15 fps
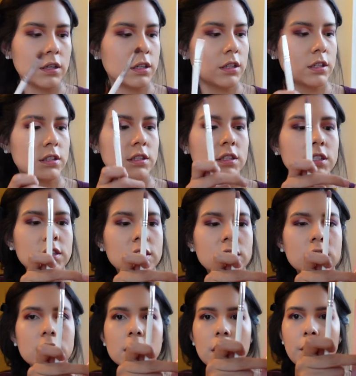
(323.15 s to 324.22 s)
It's this
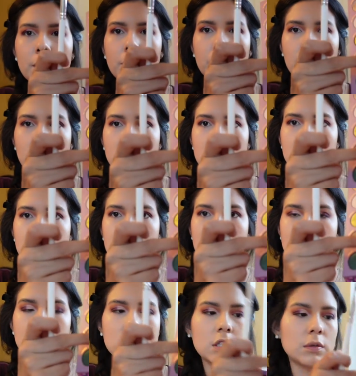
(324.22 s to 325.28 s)
burnt
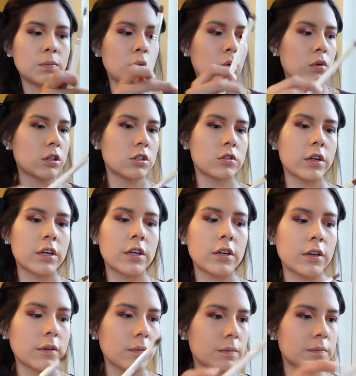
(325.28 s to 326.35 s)
deep orange right
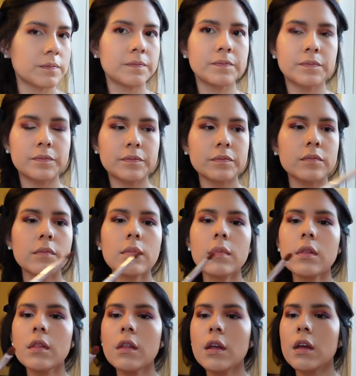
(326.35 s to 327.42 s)
here.
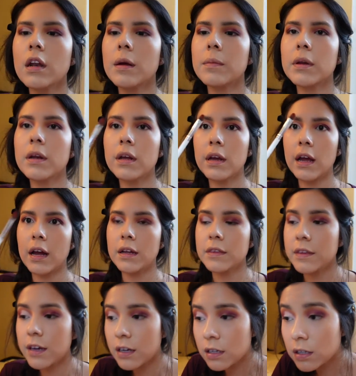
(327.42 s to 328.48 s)
And I'm gonna add
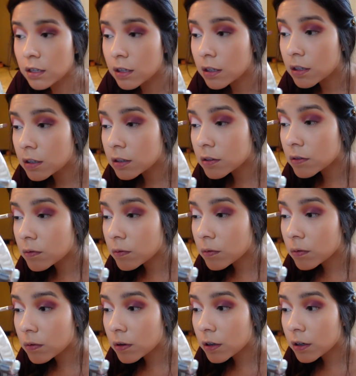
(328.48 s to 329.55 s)
that to
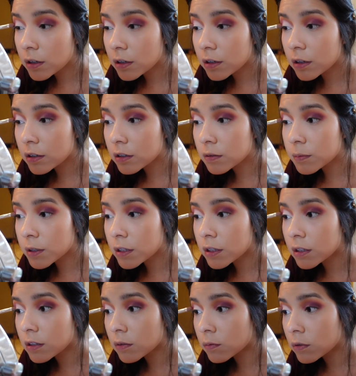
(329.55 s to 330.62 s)
right here to make
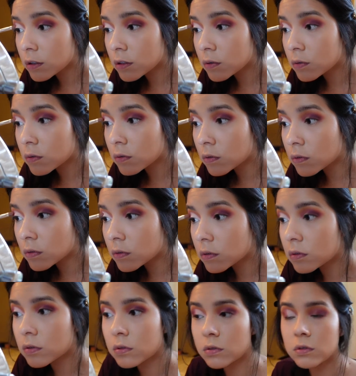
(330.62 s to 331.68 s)
like a really cool
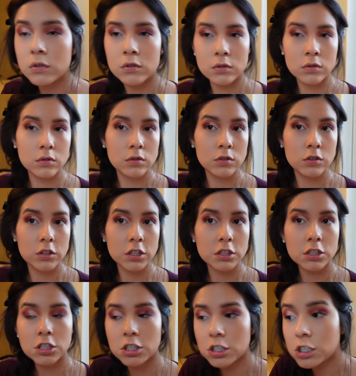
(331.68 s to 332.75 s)

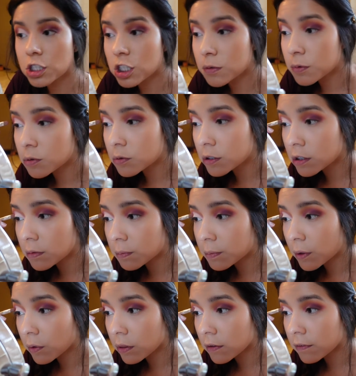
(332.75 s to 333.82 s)
transition shade between the
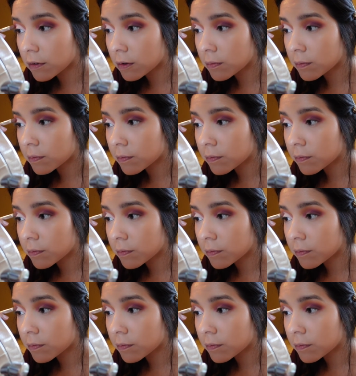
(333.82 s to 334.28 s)
both of them.